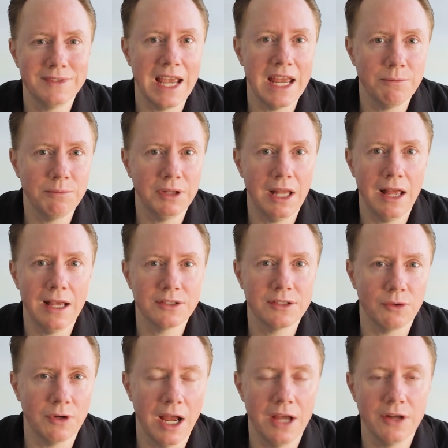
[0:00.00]
10 plus
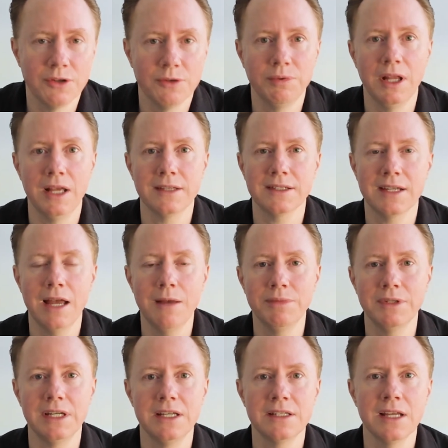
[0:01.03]
or 100 plus
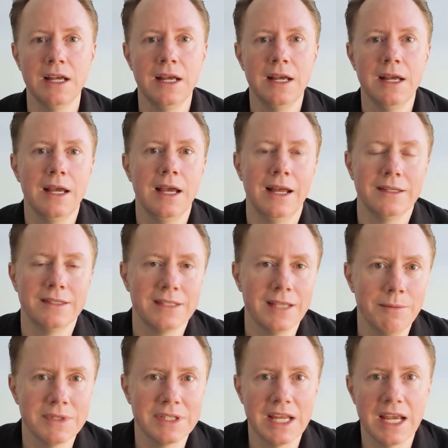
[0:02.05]
companies, at
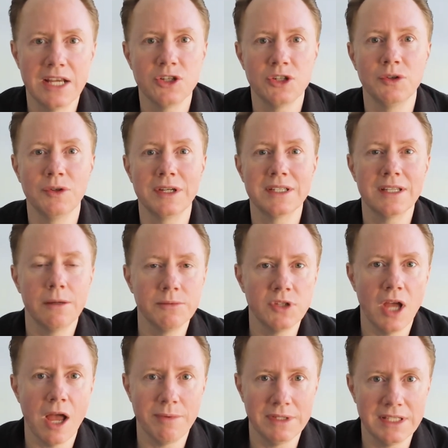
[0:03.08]
some stage you're doing some
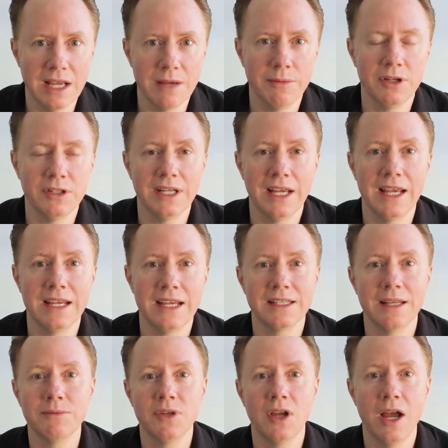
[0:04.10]
type of demo day,
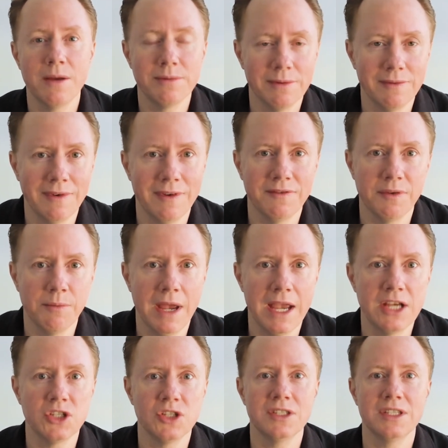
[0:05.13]
some type of
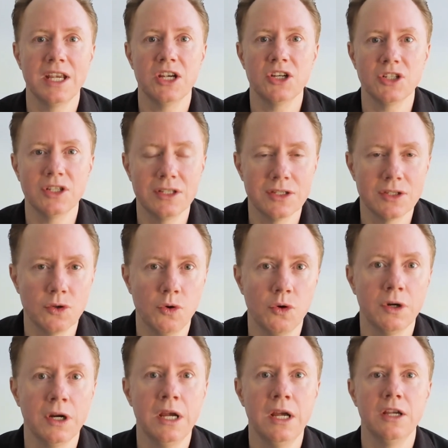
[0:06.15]
information sessions,
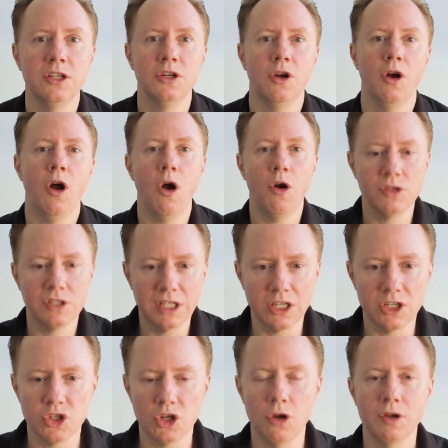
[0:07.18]
or hosting
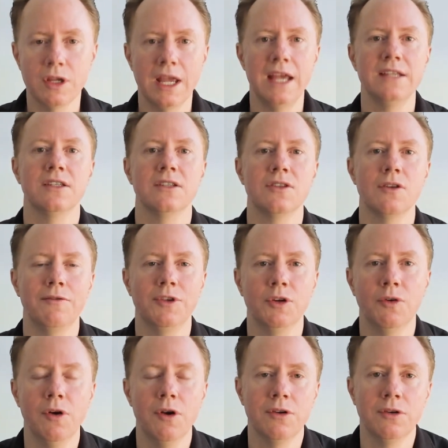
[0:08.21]
showcases of
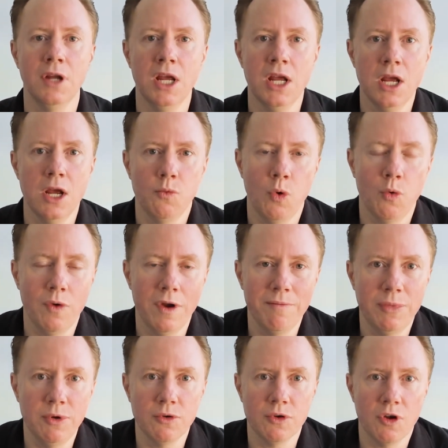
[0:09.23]
your own. Well,
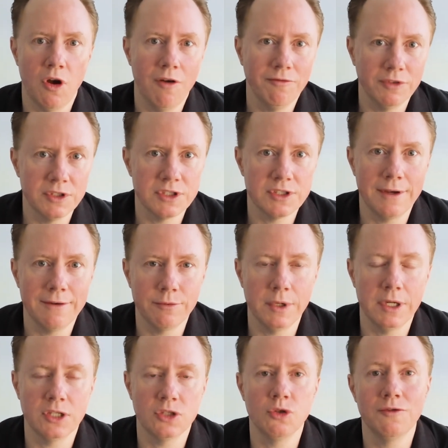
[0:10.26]
we've built conference
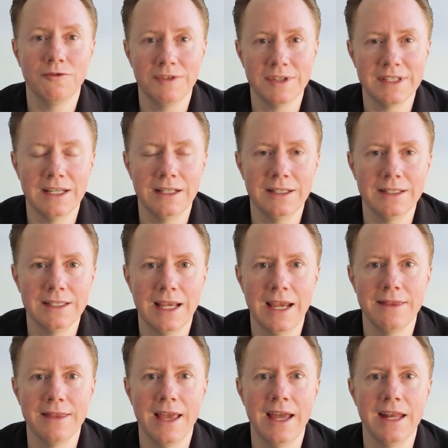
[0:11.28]
software to
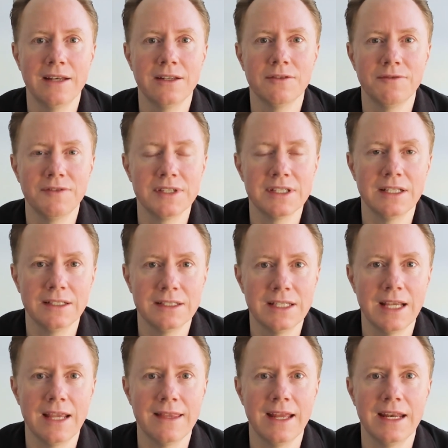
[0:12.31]
facilitate that and to
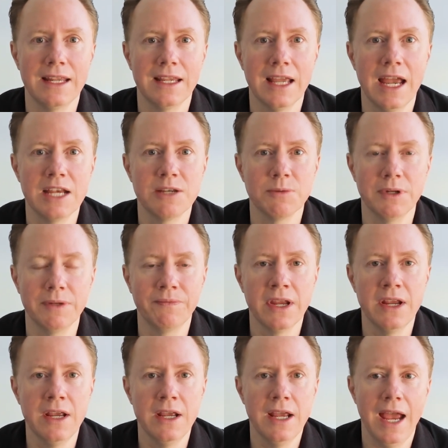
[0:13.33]
facilitate that engagement.
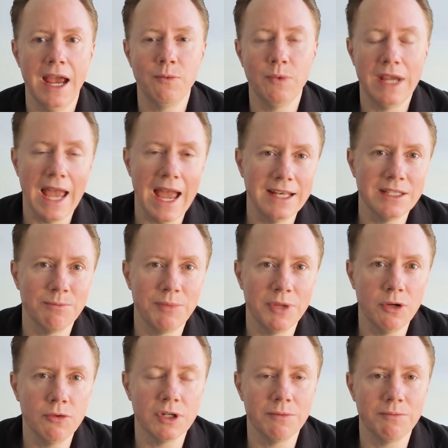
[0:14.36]
And we had to
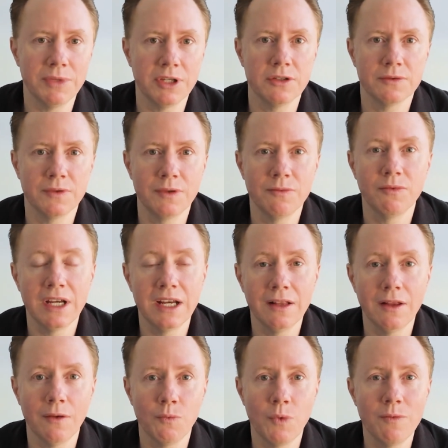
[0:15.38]
build it because when
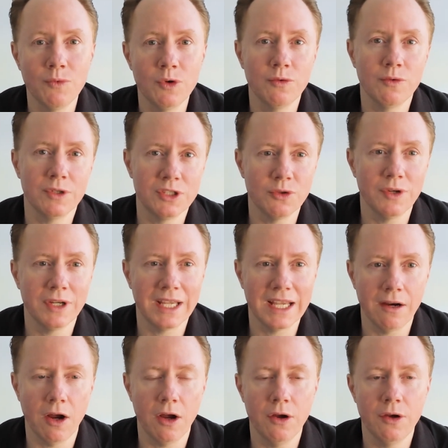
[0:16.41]
we were doing
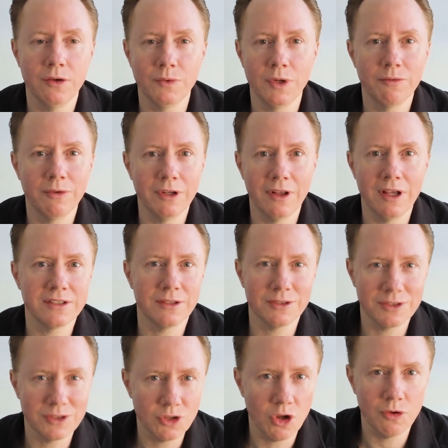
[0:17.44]
our own, we realized there
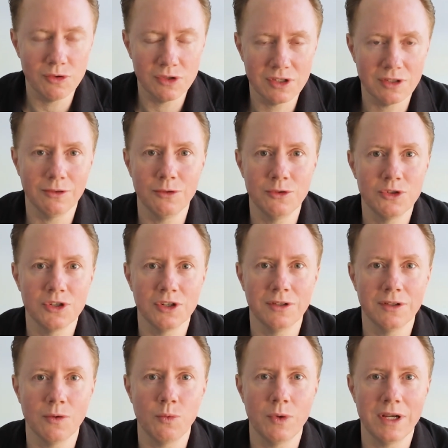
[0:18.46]
was no
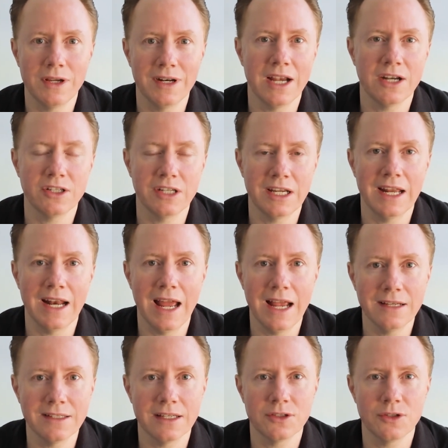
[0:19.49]
solution that we could actually get
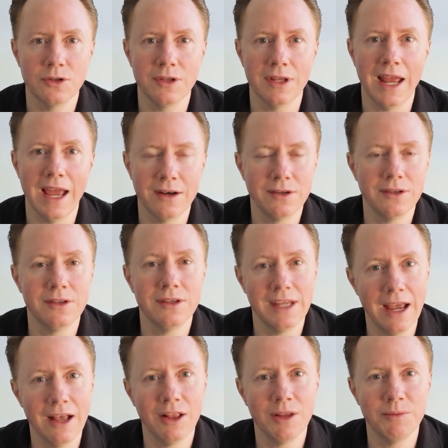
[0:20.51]
access to that had
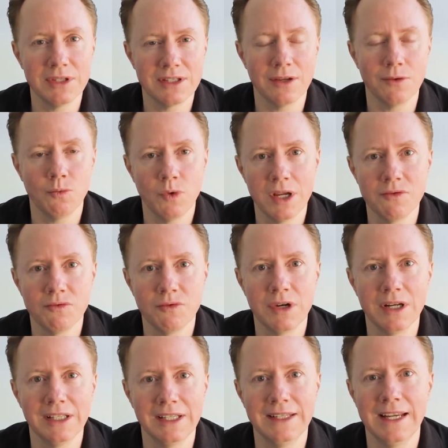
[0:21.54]
the elements that we
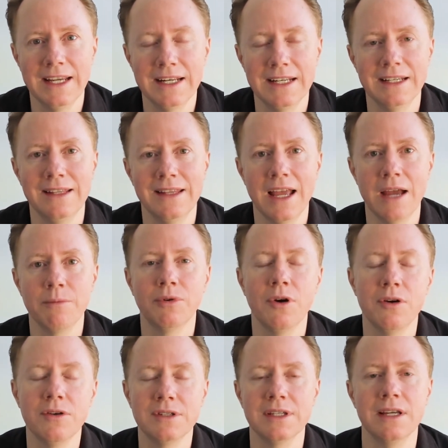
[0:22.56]
really needed in that
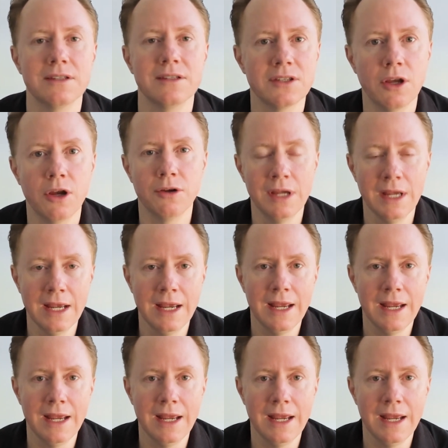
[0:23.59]
process. So